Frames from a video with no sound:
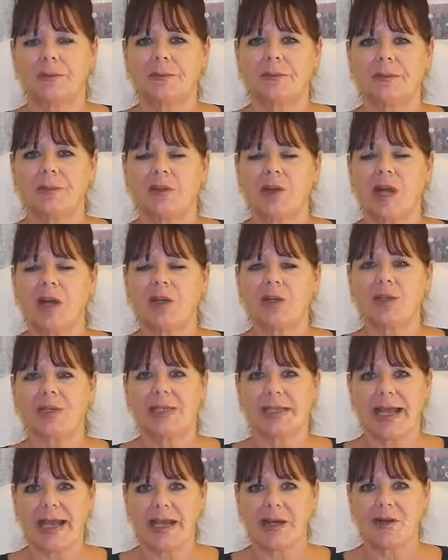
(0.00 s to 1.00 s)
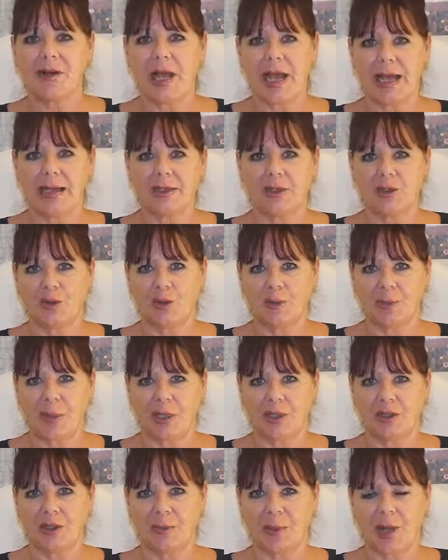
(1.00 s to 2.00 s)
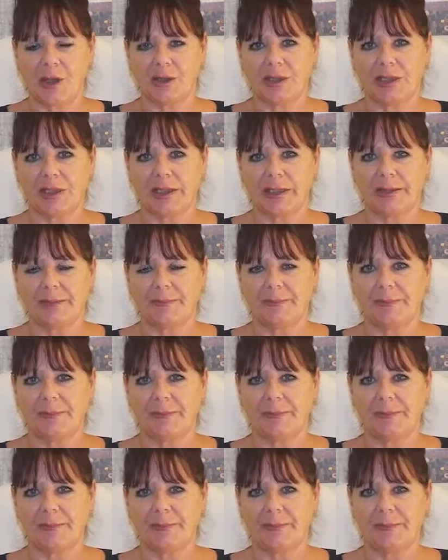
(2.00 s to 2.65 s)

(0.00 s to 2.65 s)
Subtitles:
try not to get in your head too much about it.